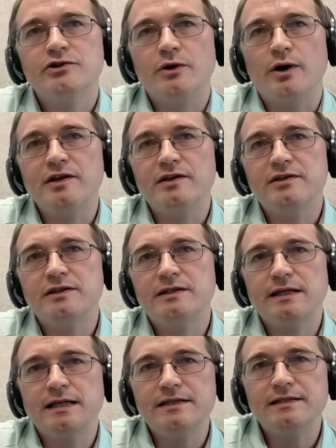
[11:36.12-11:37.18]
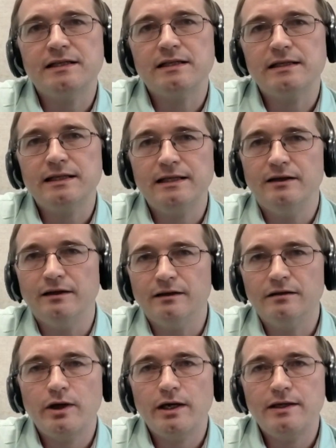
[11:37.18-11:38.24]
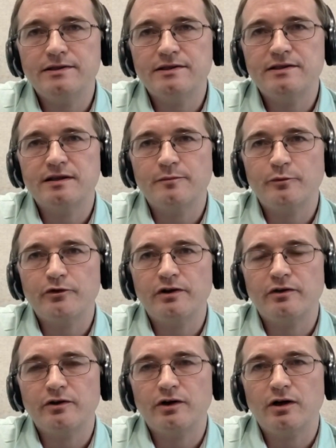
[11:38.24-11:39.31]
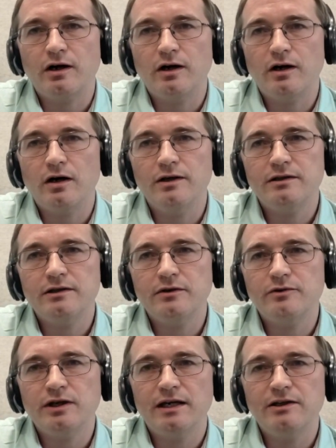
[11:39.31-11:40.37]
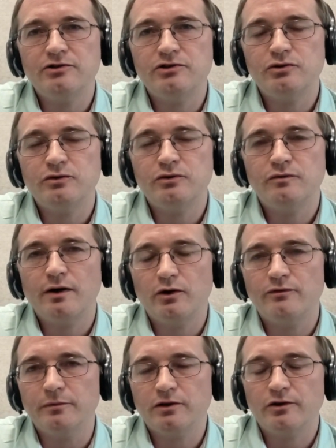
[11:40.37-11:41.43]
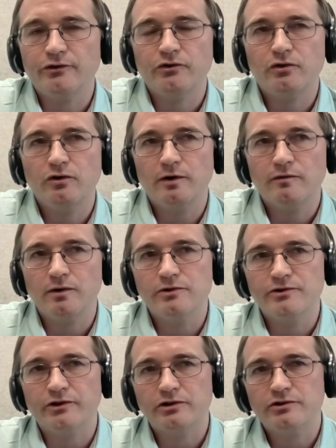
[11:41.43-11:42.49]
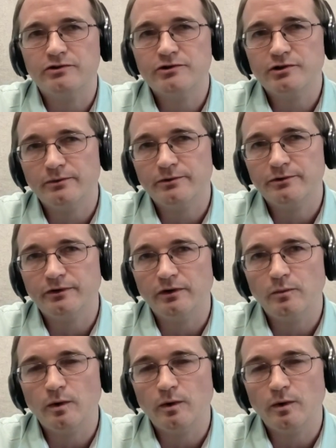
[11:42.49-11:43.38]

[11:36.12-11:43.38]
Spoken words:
So I think the data cleaning is something that I don't get into very often because of my role as a consultant.